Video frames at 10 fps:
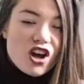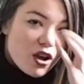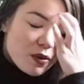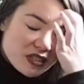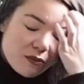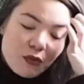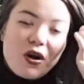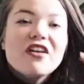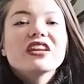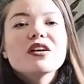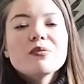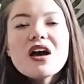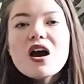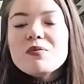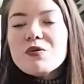know because I've been wearing them,
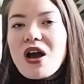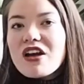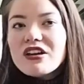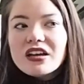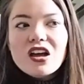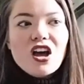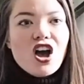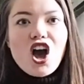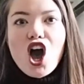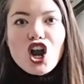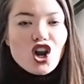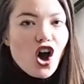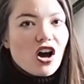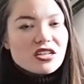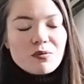that I'll be wearing a lot.